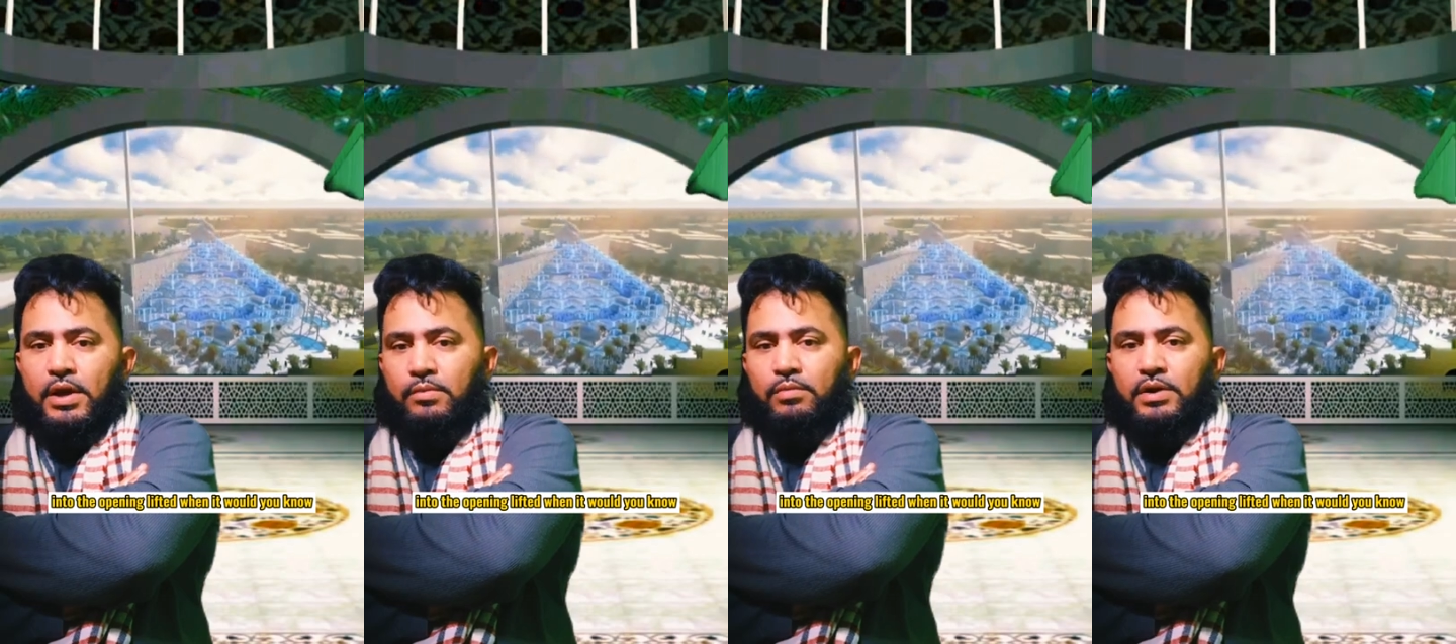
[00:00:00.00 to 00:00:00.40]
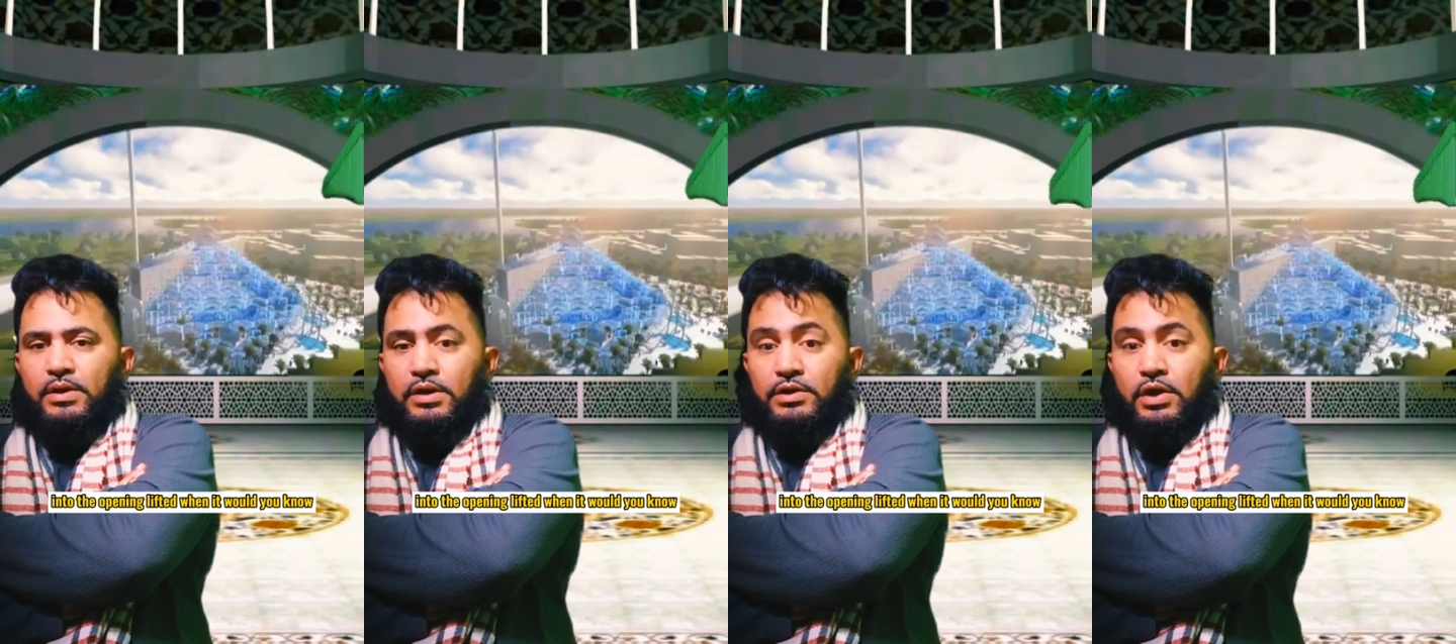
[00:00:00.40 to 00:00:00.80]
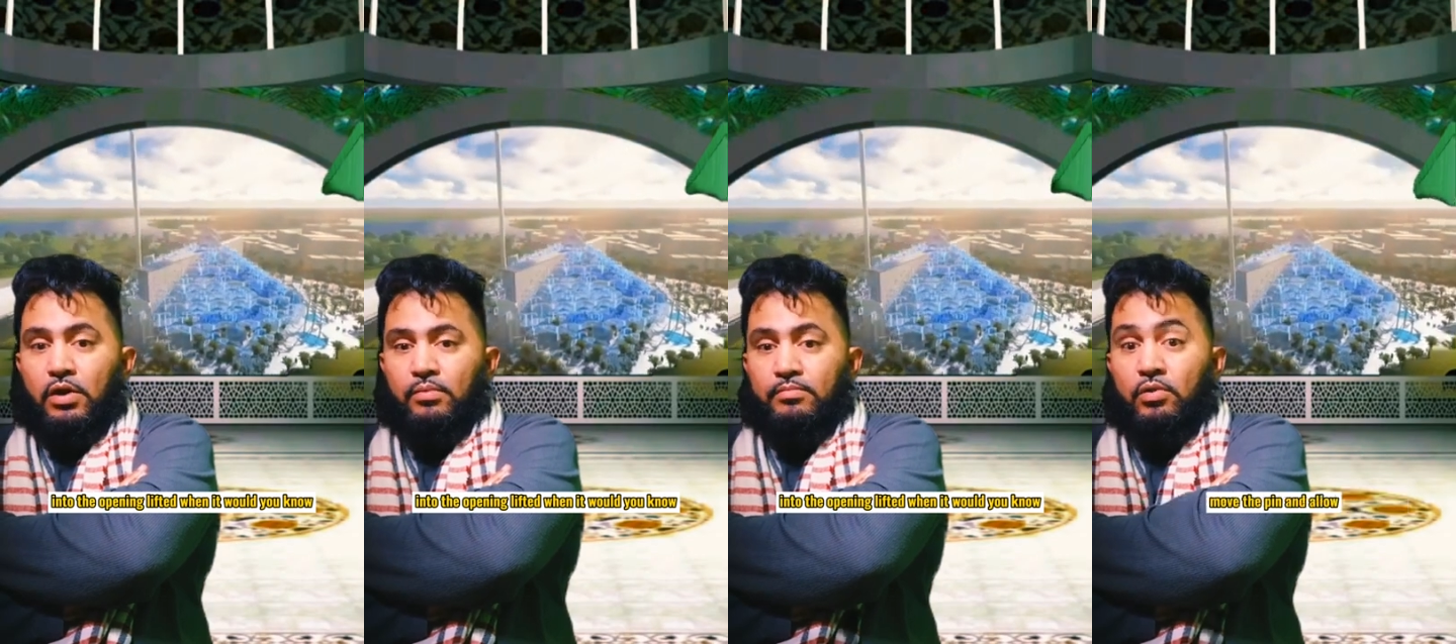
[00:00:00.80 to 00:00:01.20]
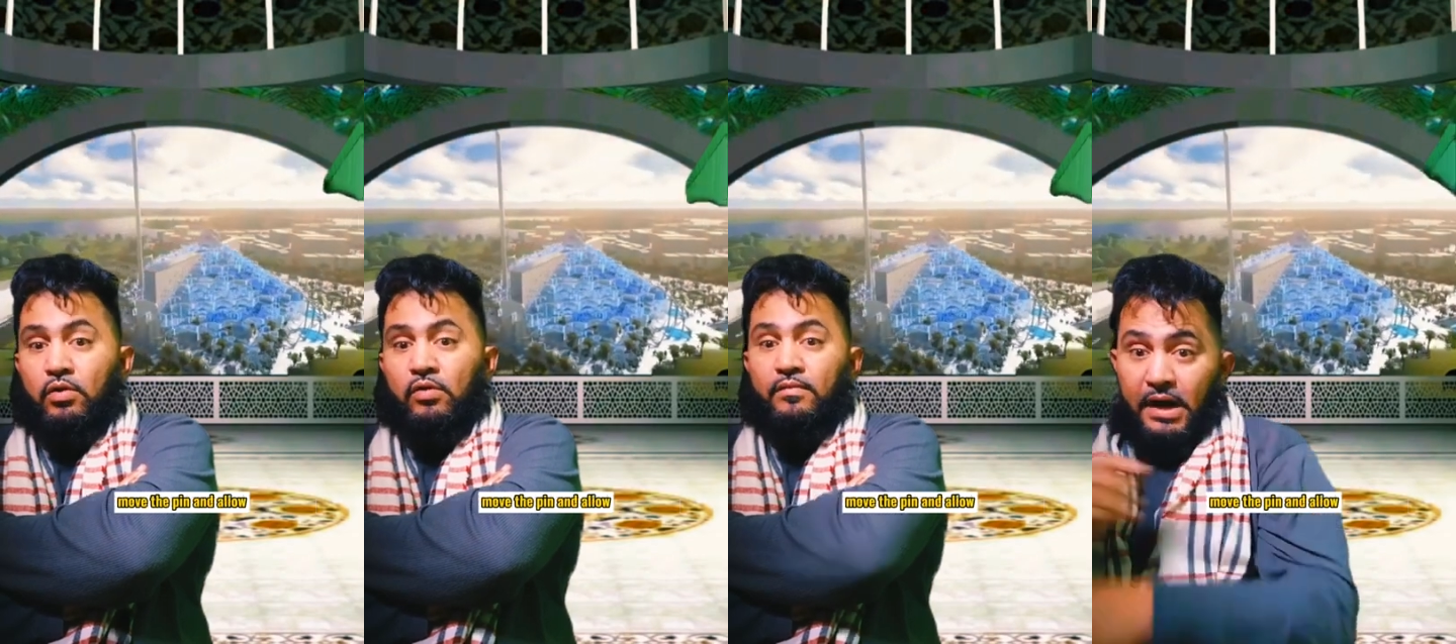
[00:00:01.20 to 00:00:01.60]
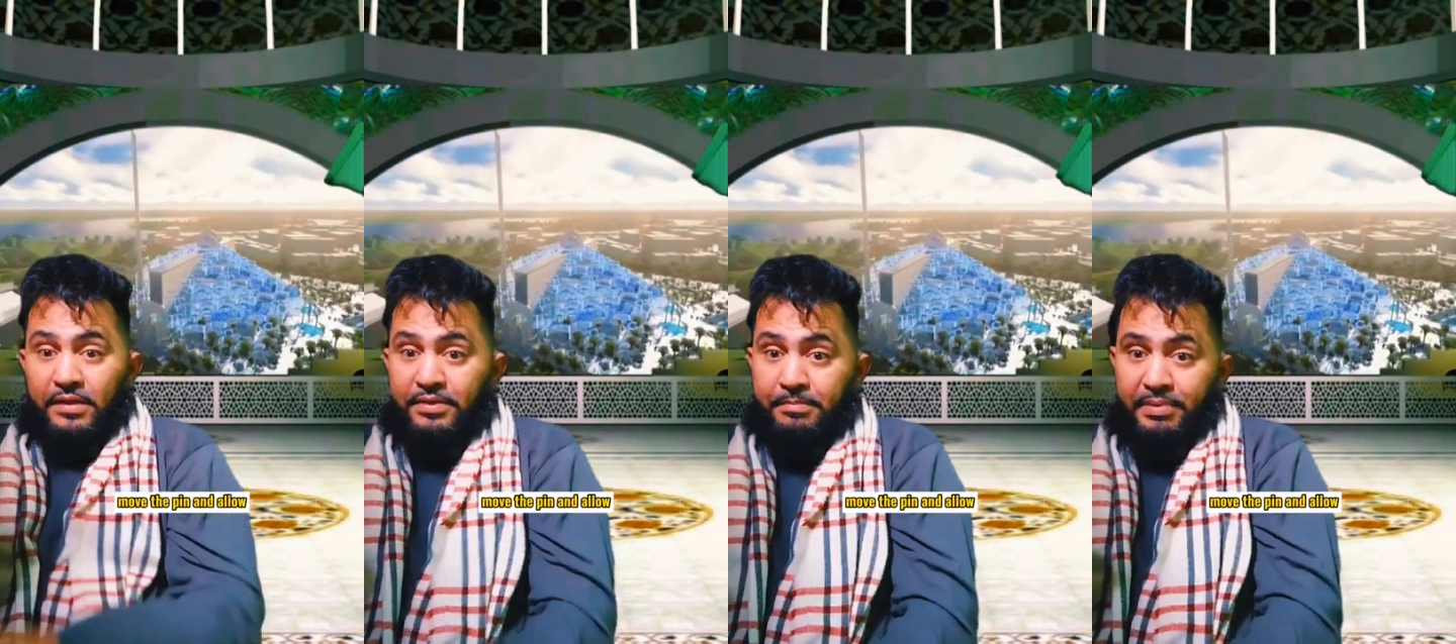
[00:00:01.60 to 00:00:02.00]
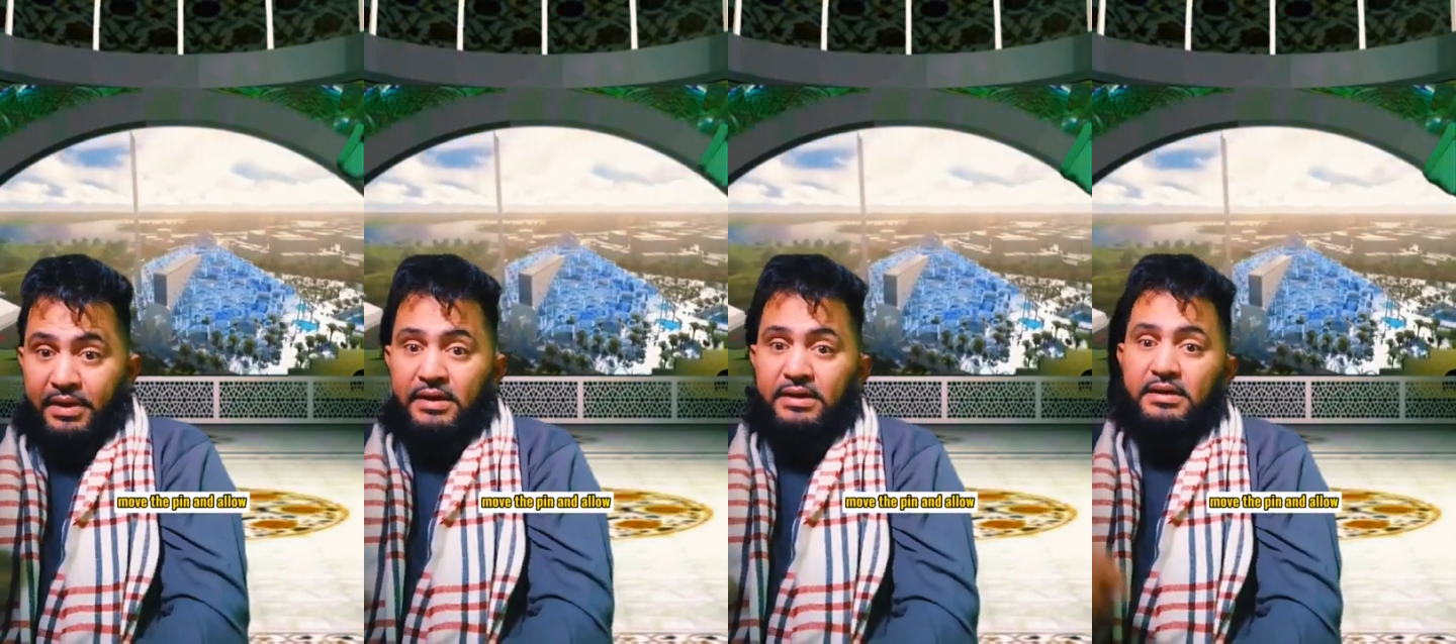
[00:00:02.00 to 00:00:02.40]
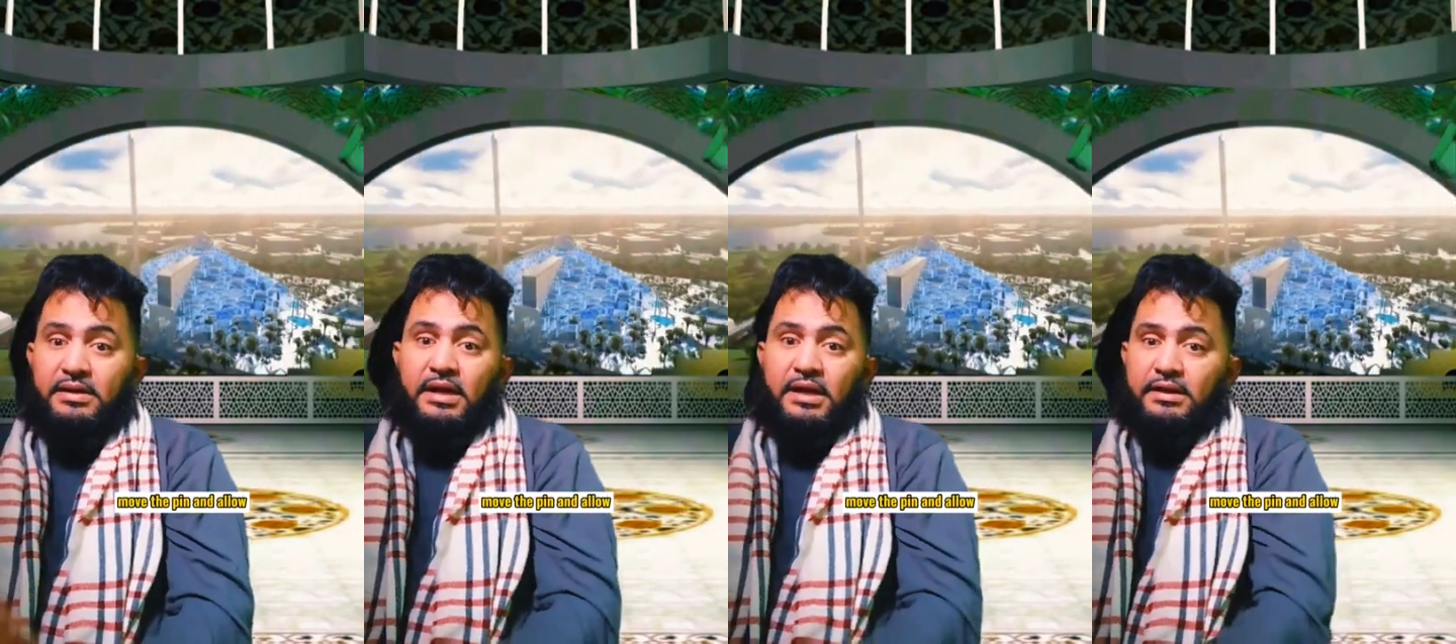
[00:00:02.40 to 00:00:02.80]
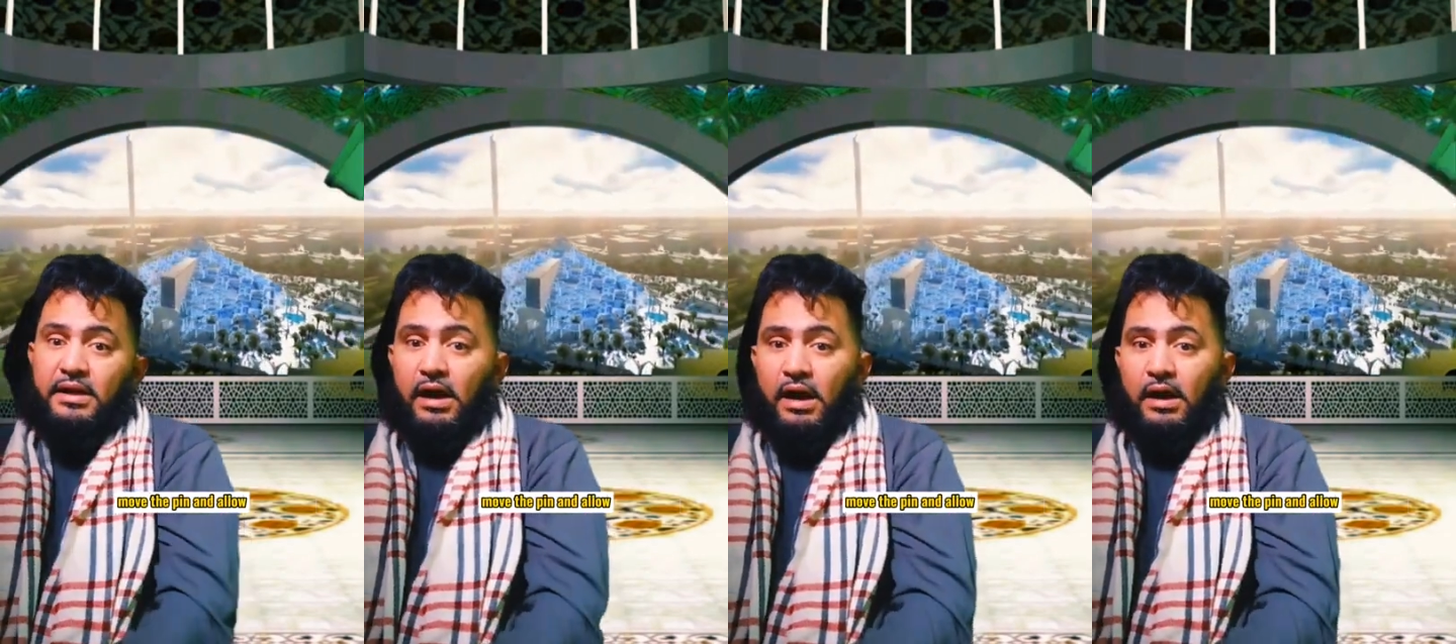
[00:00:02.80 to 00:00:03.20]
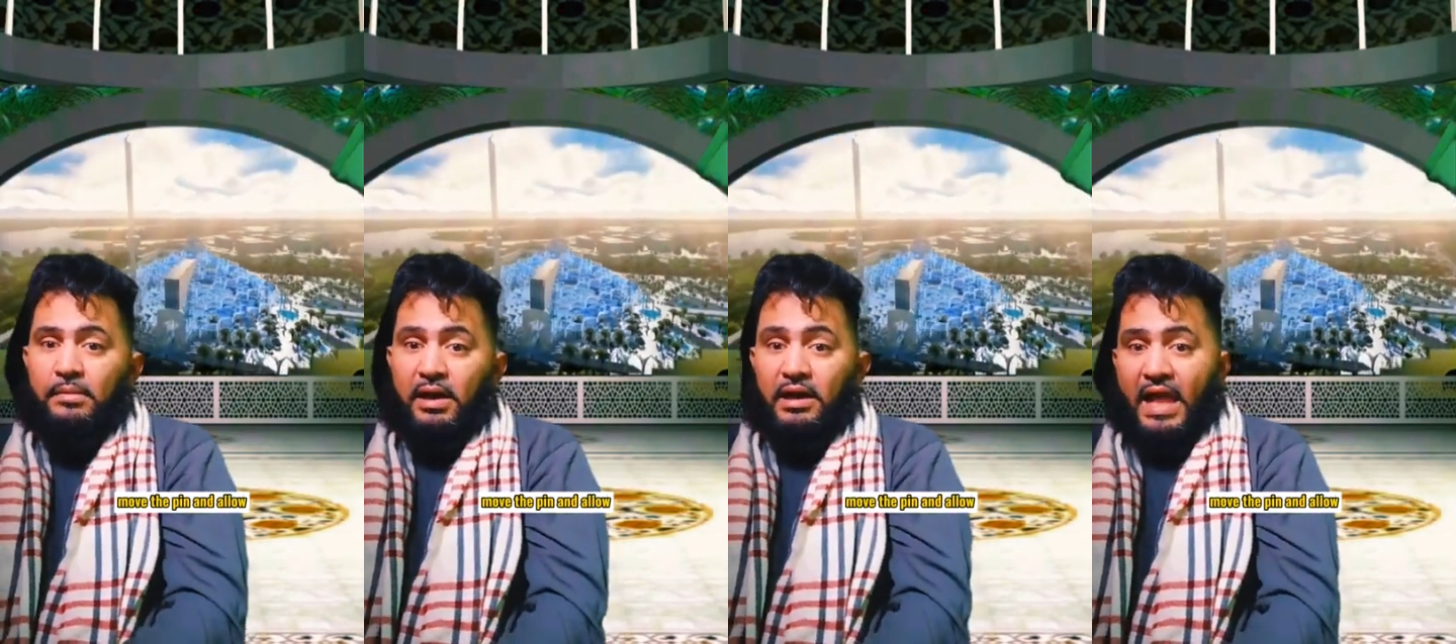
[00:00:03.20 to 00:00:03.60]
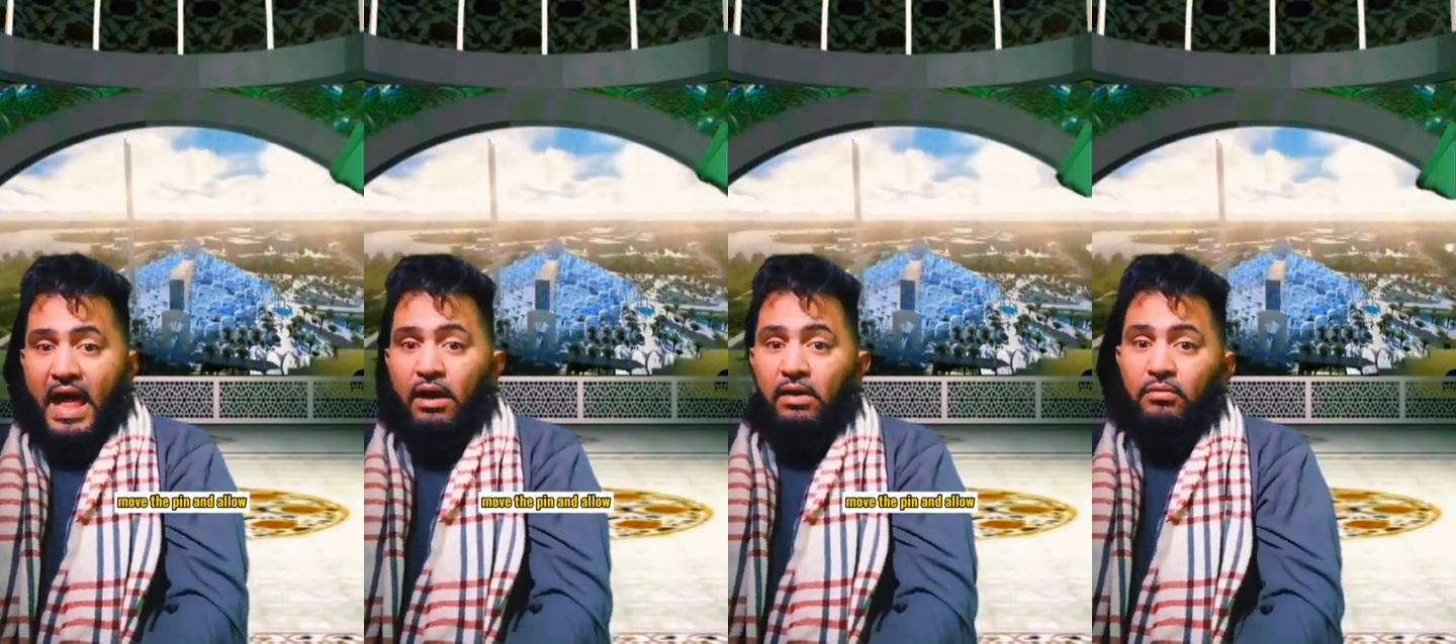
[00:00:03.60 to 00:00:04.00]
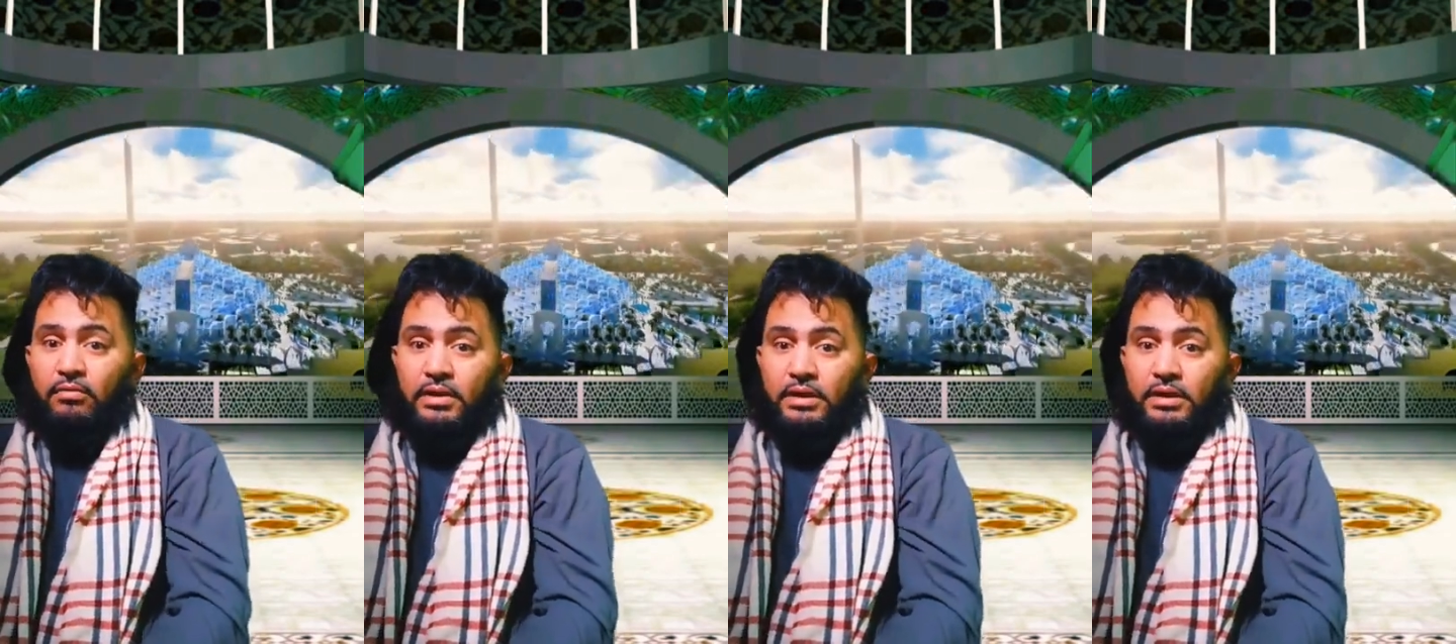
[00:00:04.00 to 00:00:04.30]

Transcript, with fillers: it would, you know, move uh, the pin and um, allow,